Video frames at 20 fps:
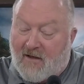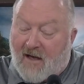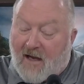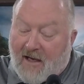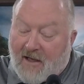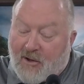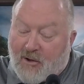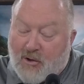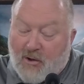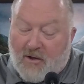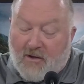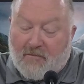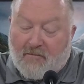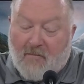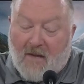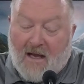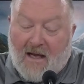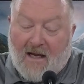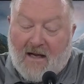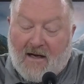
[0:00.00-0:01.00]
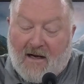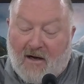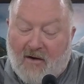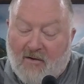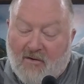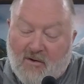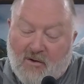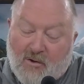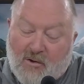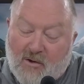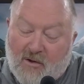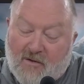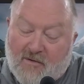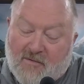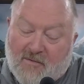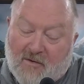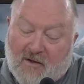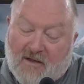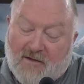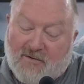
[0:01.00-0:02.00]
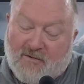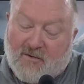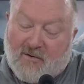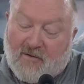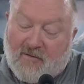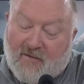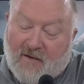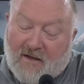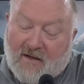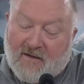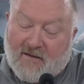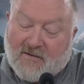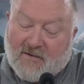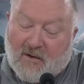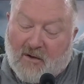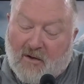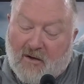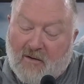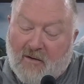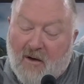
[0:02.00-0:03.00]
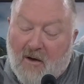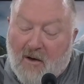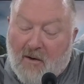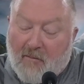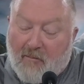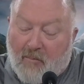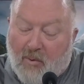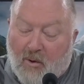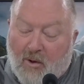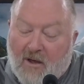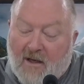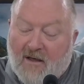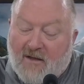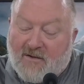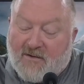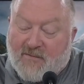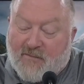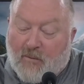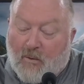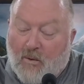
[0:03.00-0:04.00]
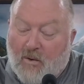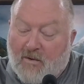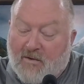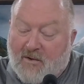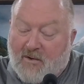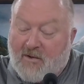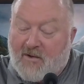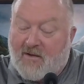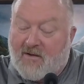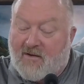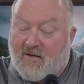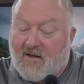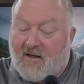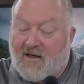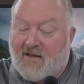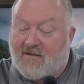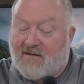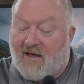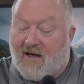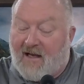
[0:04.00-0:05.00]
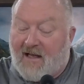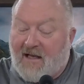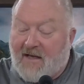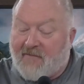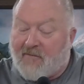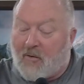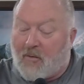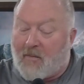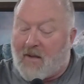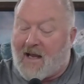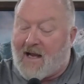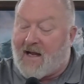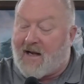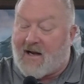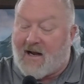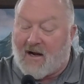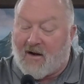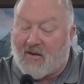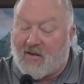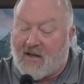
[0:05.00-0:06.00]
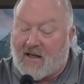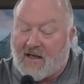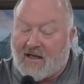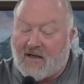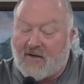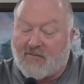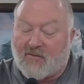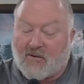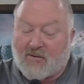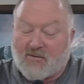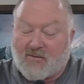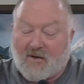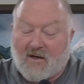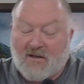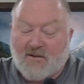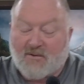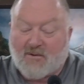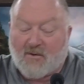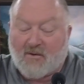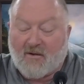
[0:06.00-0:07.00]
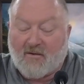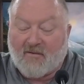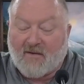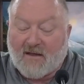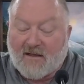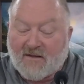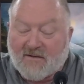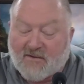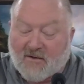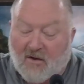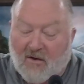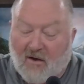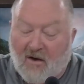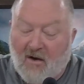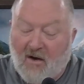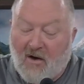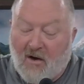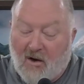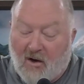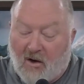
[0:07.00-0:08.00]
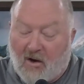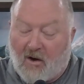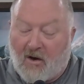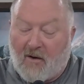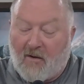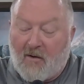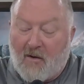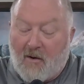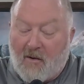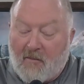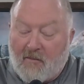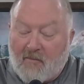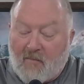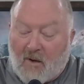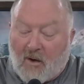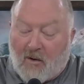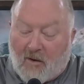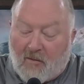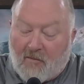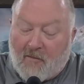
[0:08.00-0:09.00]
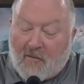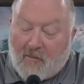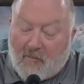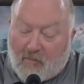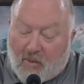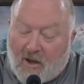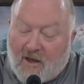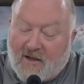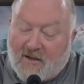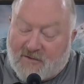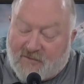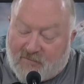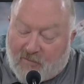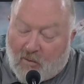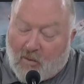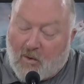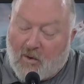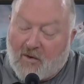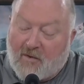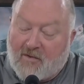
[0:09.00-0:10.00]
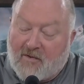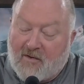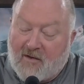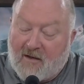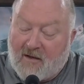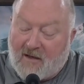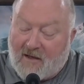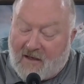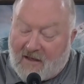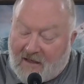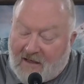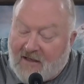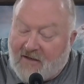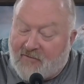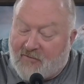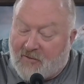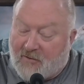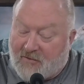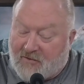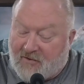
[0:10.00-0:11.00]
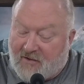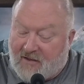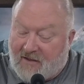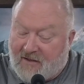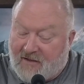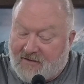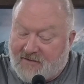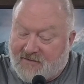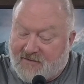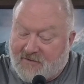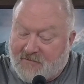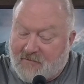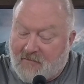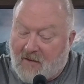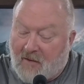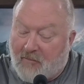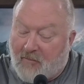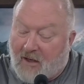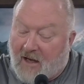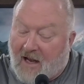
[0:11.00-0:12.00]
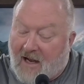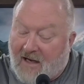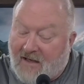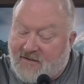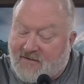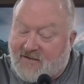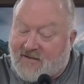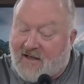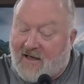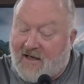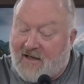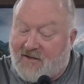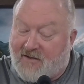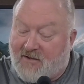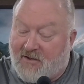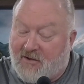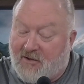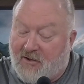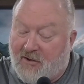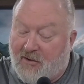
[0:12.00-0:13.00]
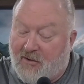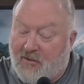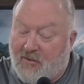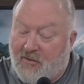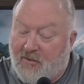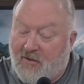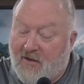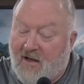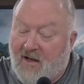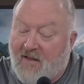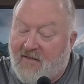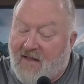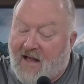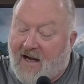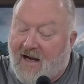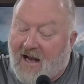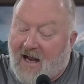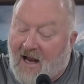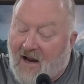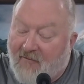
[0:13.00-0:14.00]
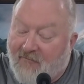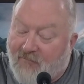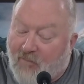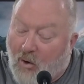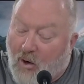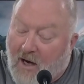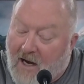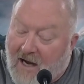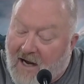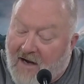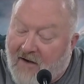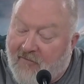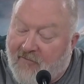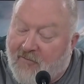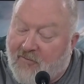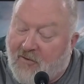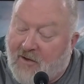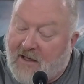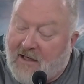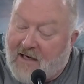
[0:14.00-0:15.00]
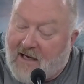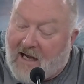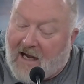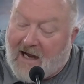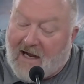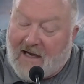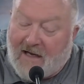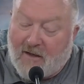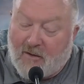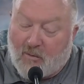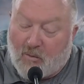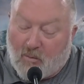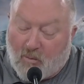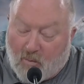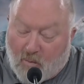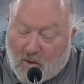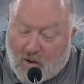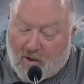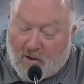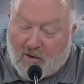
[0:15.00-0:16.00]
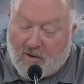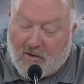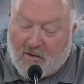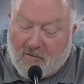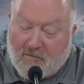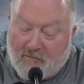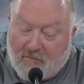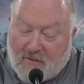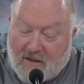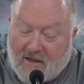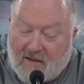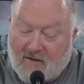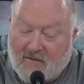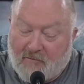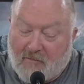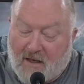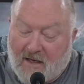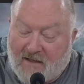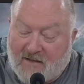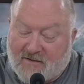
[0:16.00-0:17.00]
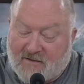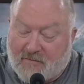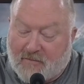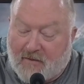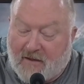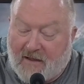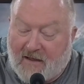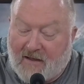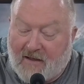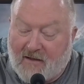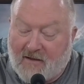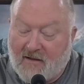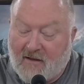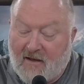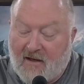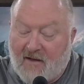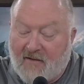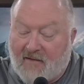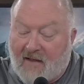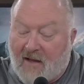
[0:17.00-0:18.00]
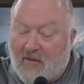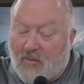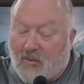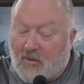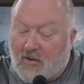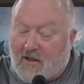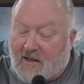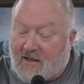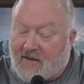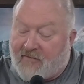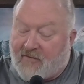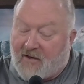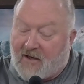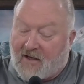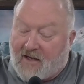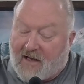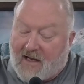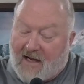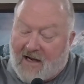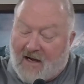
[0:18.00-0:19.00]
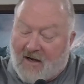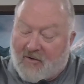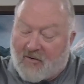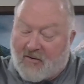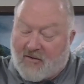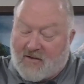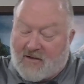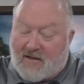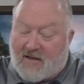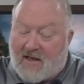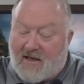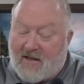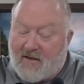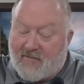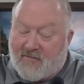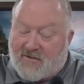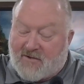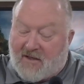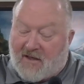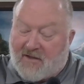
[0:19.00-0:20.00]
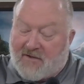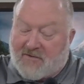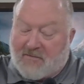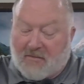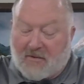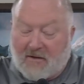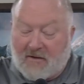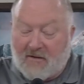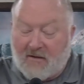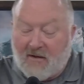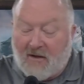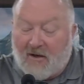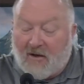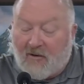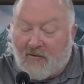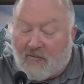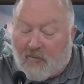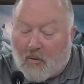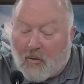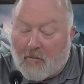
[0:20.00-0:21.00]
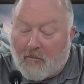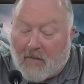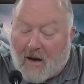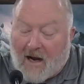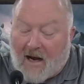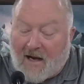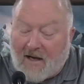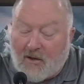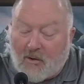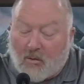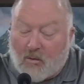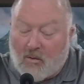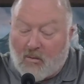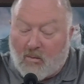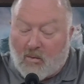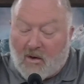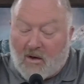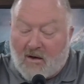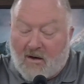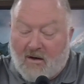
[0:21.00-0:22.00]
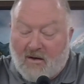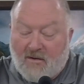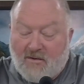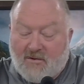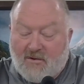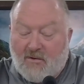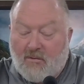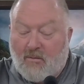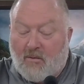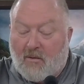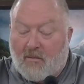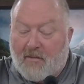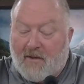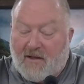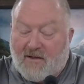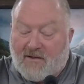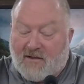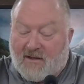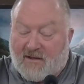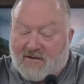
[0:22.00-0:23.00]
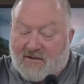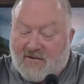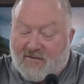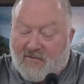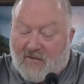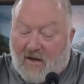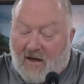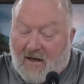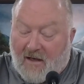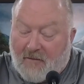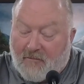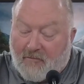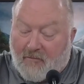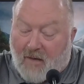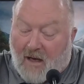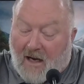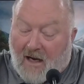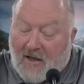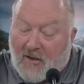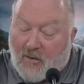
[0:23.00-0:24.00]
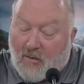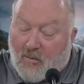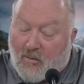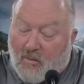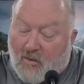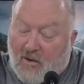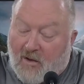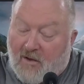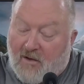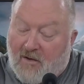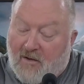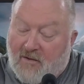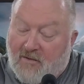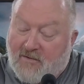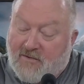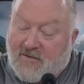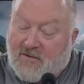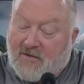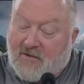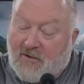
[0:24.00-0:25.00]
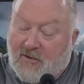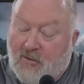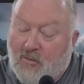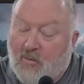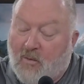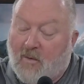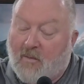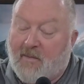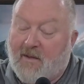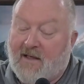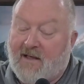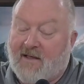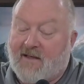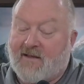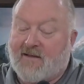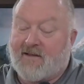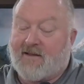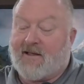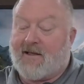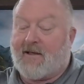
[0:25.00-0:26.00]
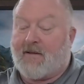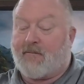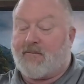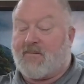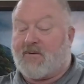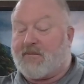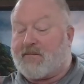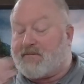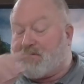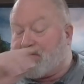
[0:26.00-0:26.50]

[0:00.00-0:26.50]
A good man out of the good treasure of his heart brings forth good things, and an evil man out of the evil treasure of his heart or brings forth evil things. But I say to you that for every idle word men may speak, they will give an account on the day of judgment. For by your words you will be justified, and by your words you will be condemned.